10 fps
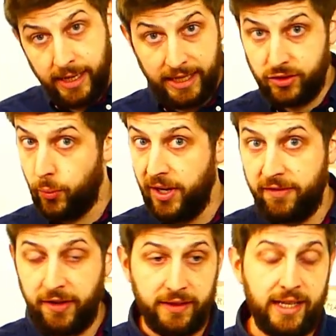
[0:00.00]
It's a really
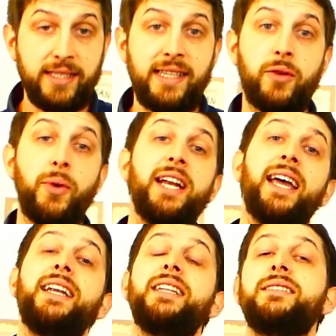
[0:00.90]
fantastic read,
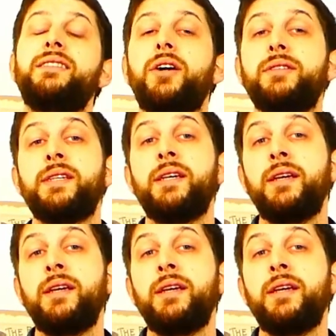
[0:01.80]
and it's not